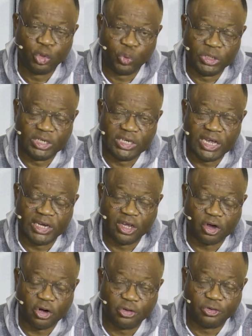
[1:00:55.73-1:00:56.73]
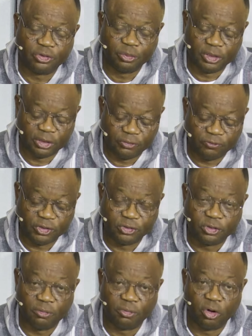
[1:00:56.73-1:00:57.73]
You will hear the, cause, the, the
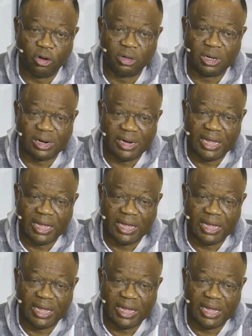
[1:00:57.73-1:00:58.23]
voice of God